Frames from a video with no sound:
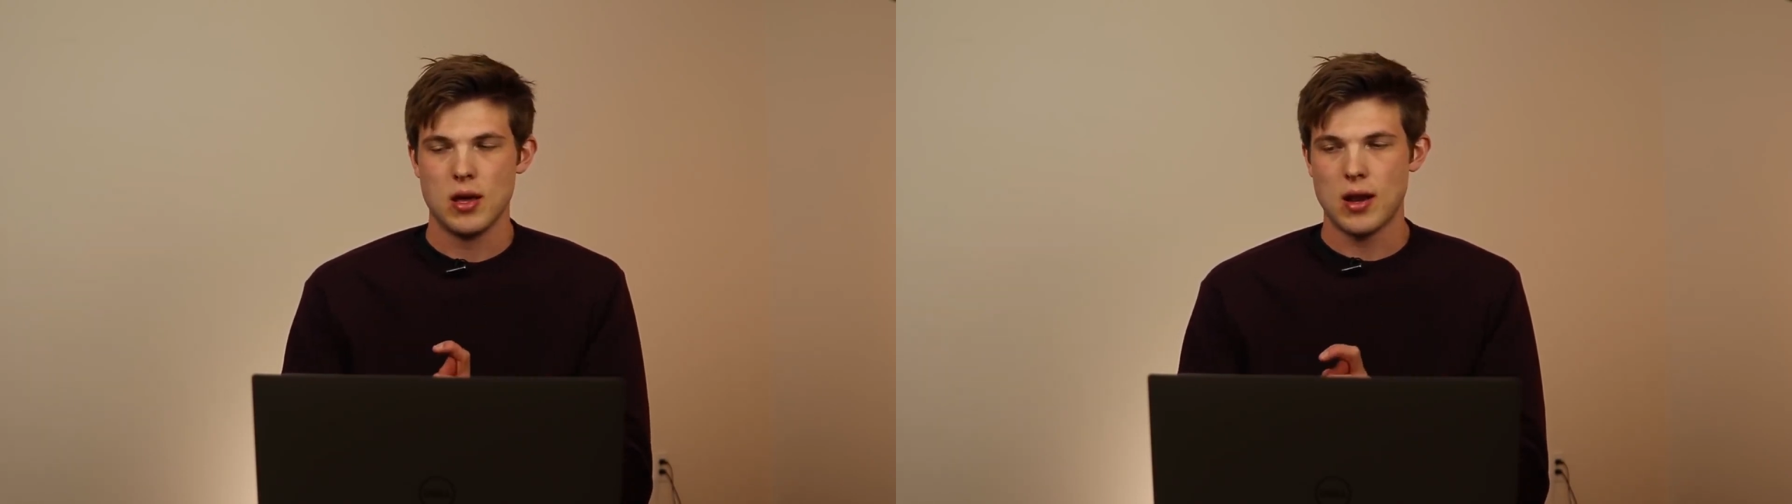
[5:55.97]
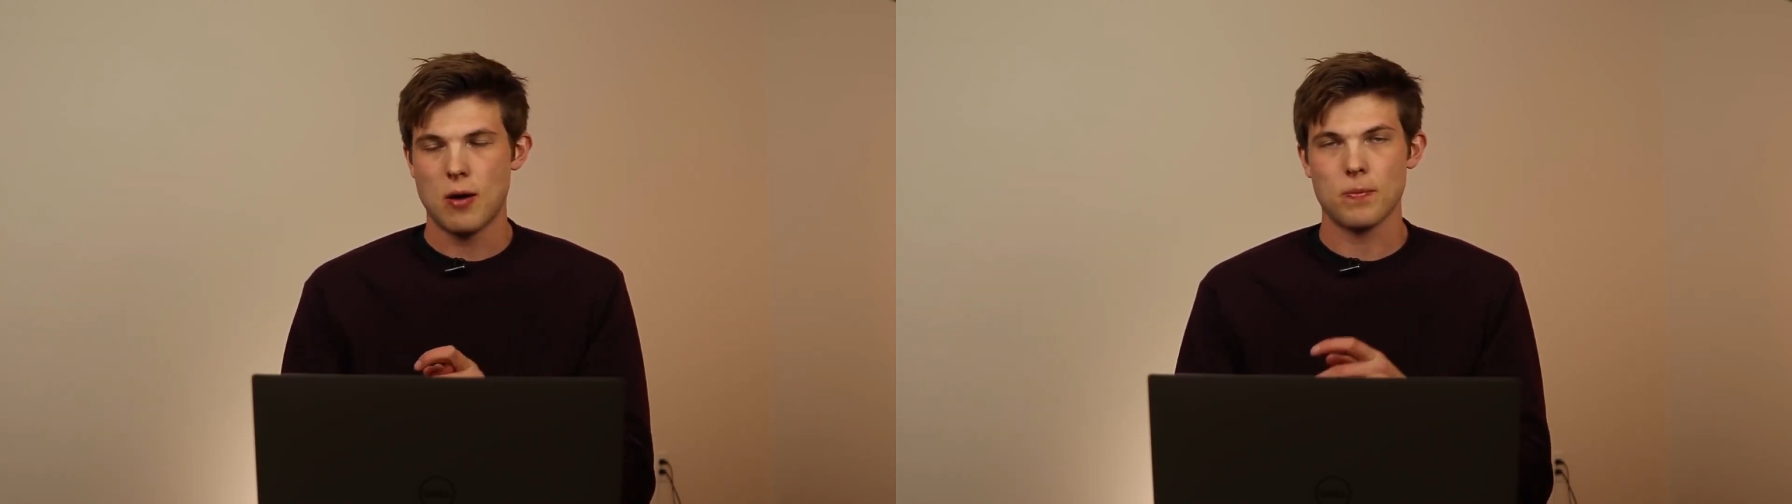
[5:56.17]

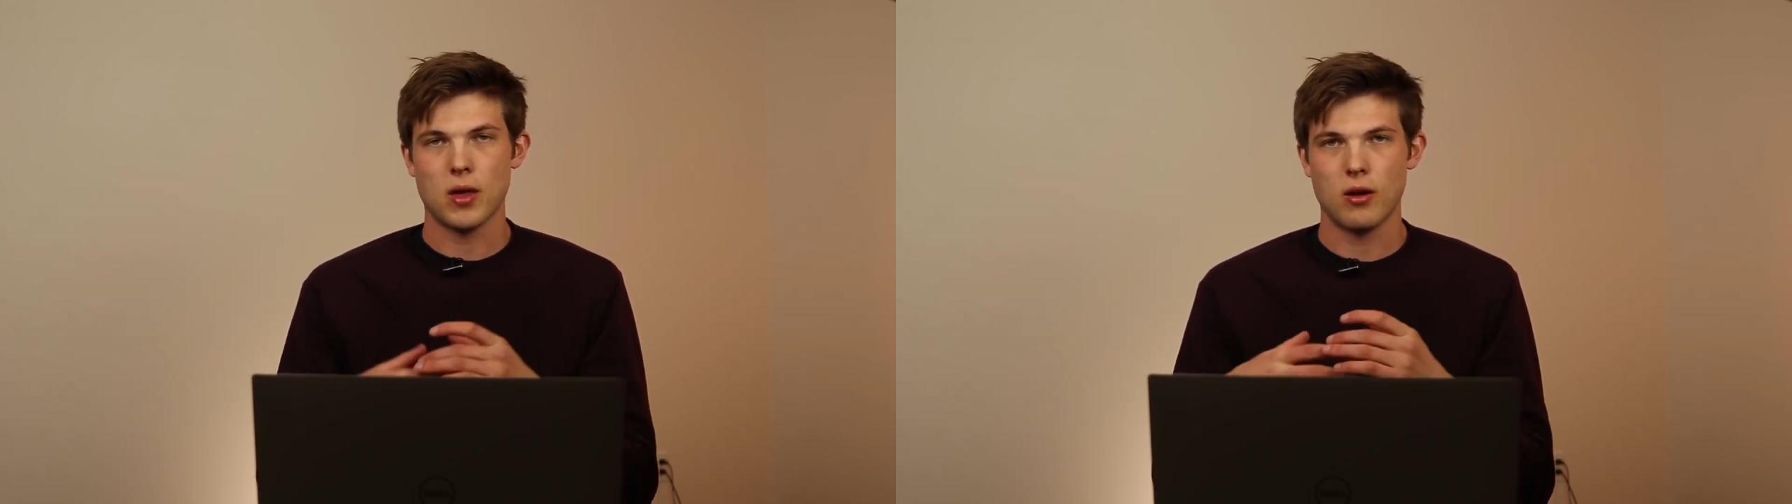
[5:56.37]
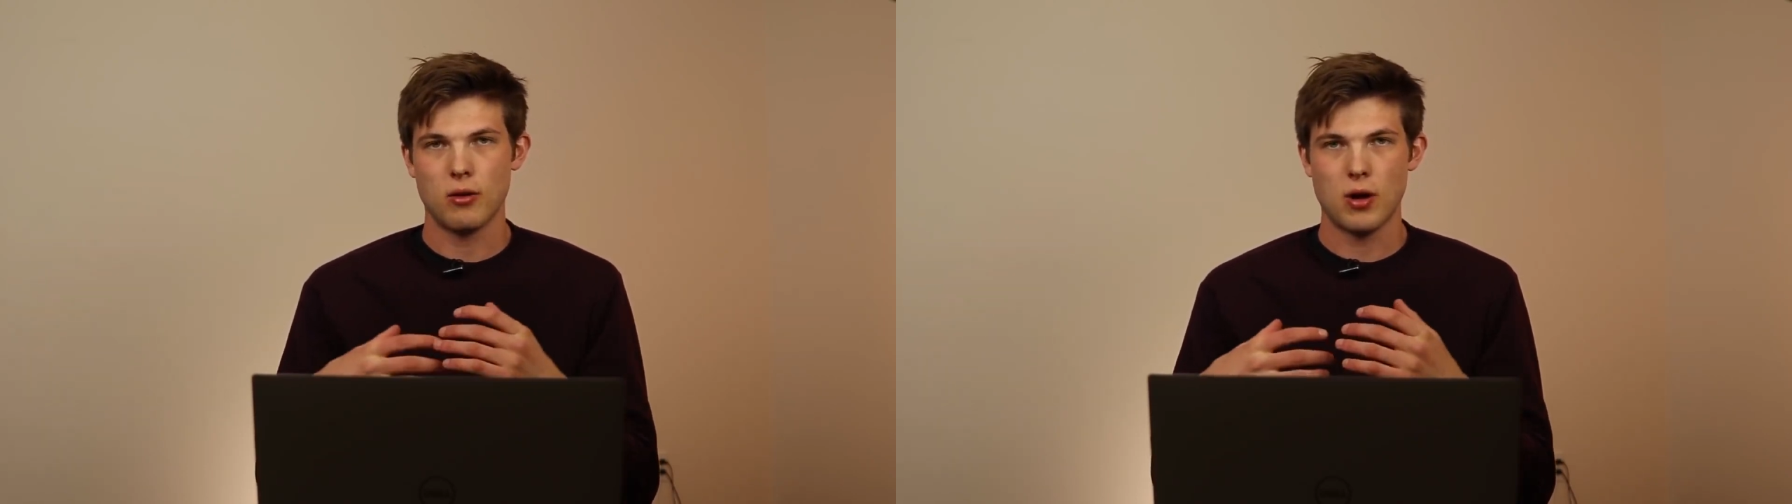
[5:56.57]
Now,
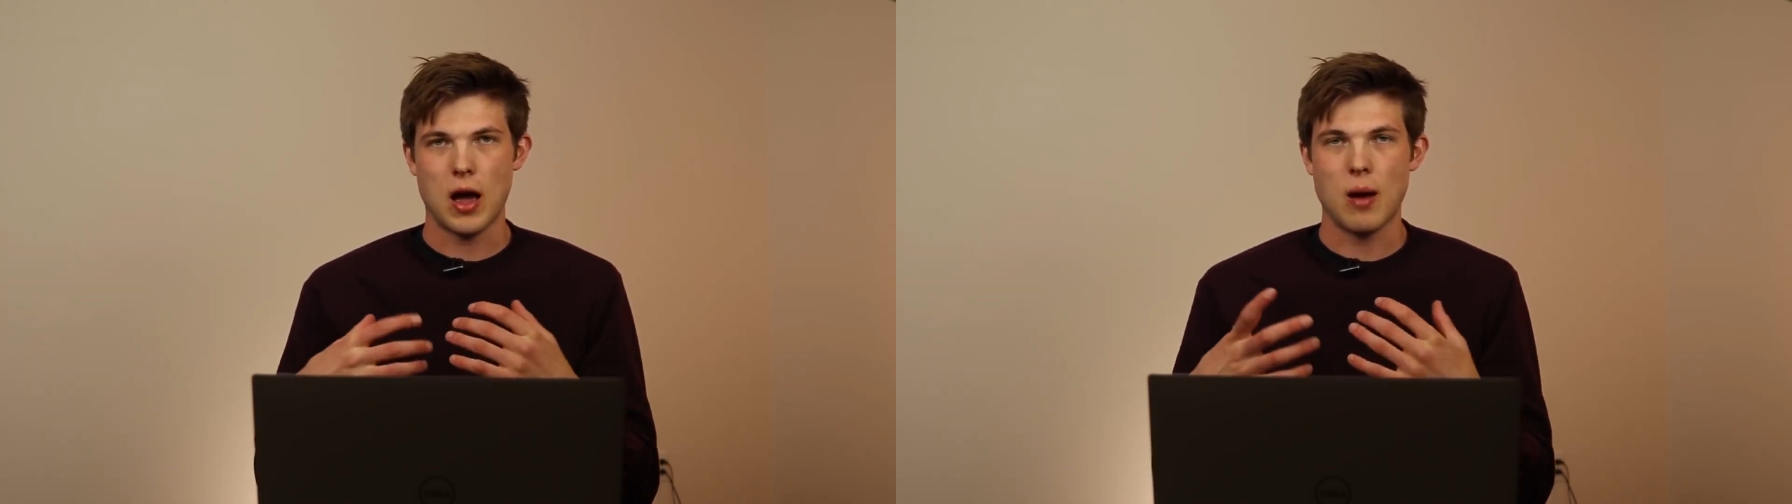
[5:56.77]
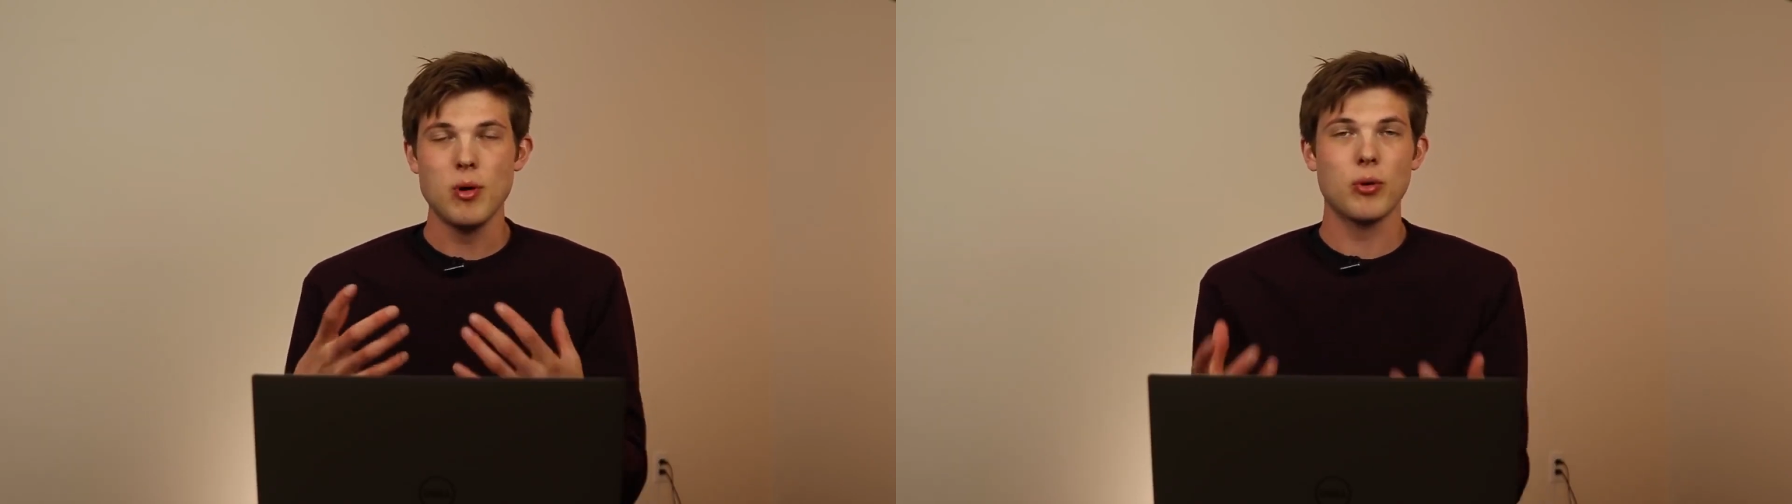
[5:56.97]

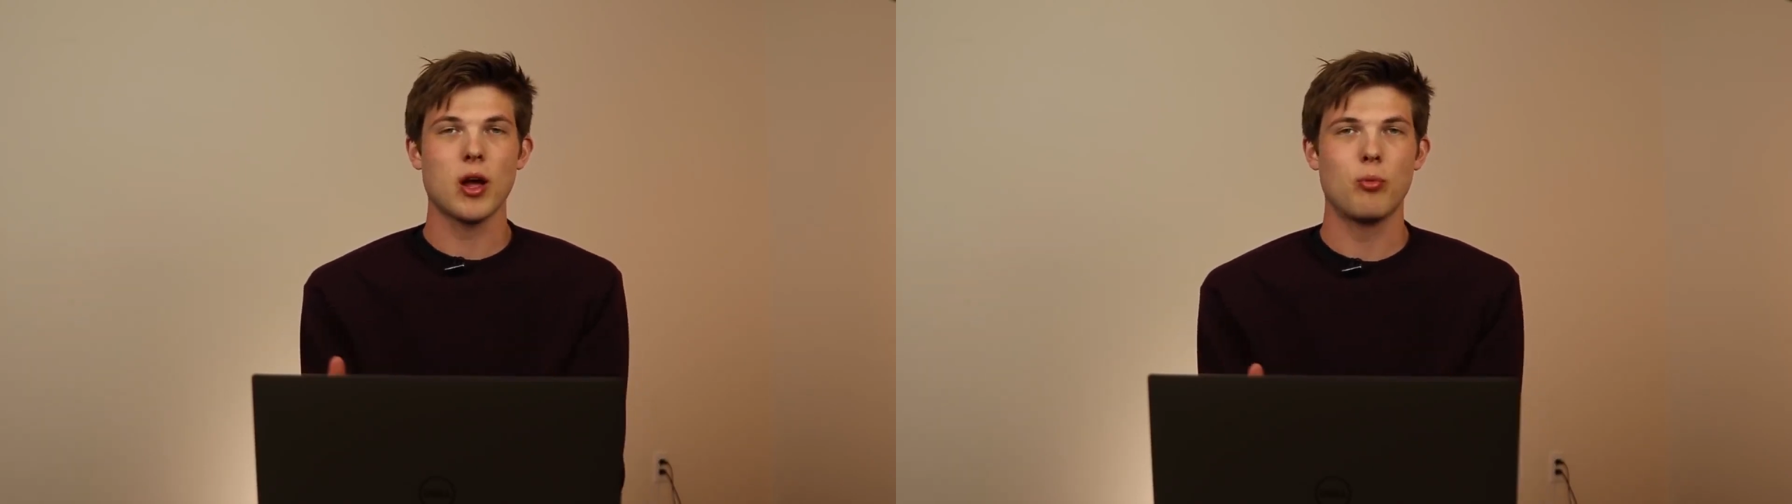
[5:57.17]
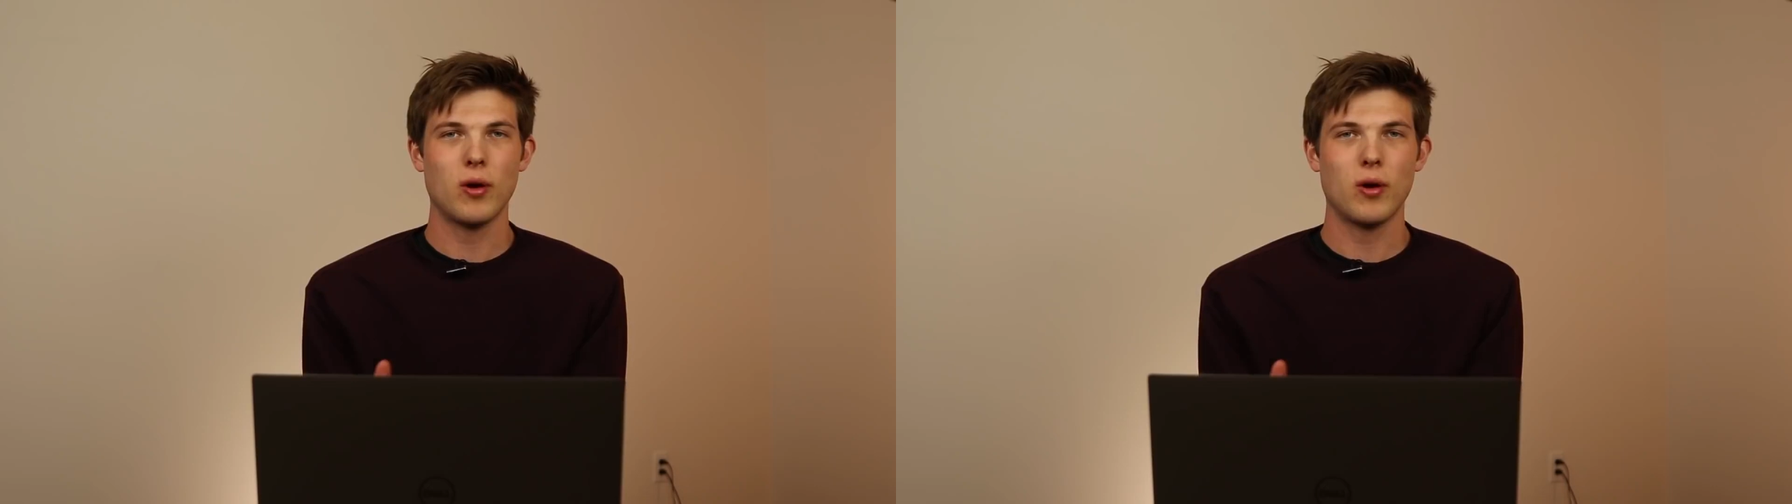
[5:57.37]
I'm going to bring up